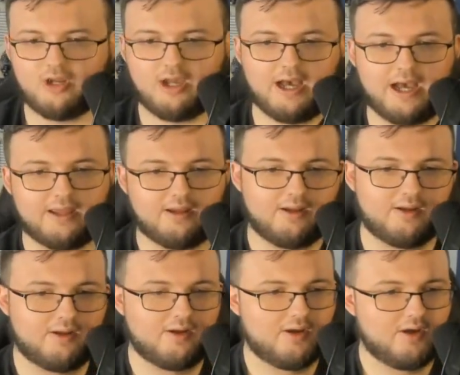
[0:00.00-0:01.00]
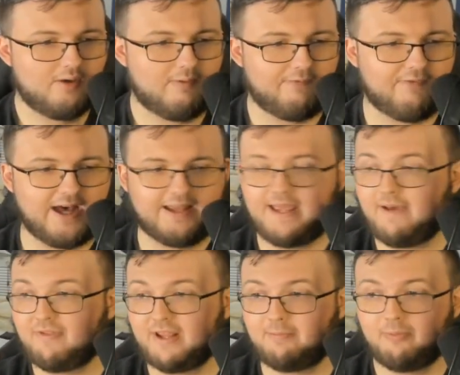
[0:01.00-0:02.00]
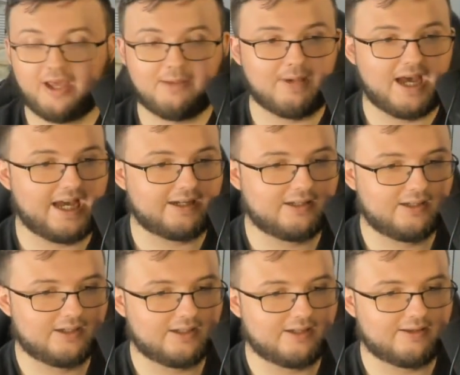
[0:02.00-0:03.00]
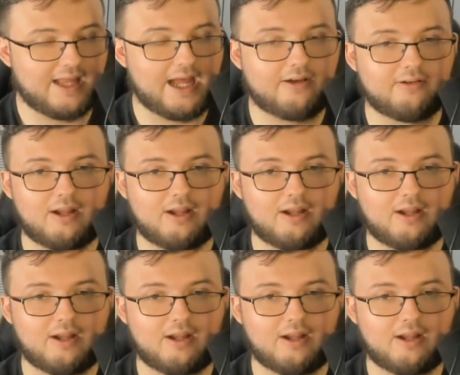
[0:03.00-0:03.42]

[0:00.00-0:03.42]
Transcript: All right. We finally have this play back it's down,